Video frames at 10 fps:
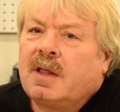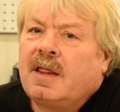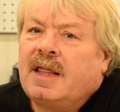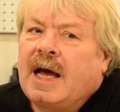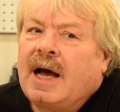
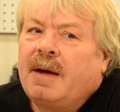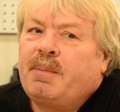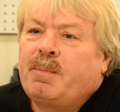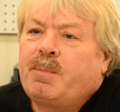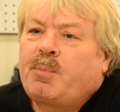
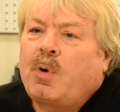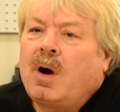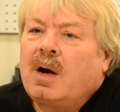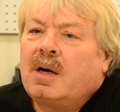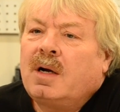that
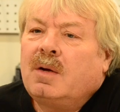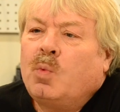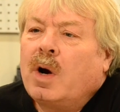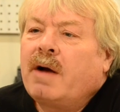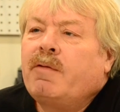product,
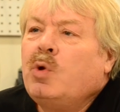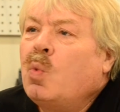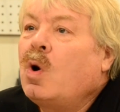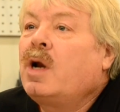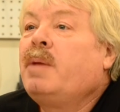whatever you
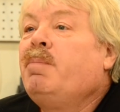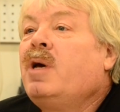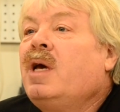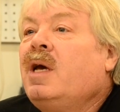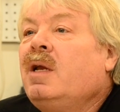wanted
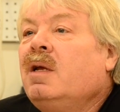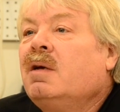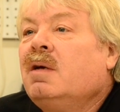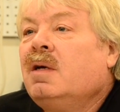made,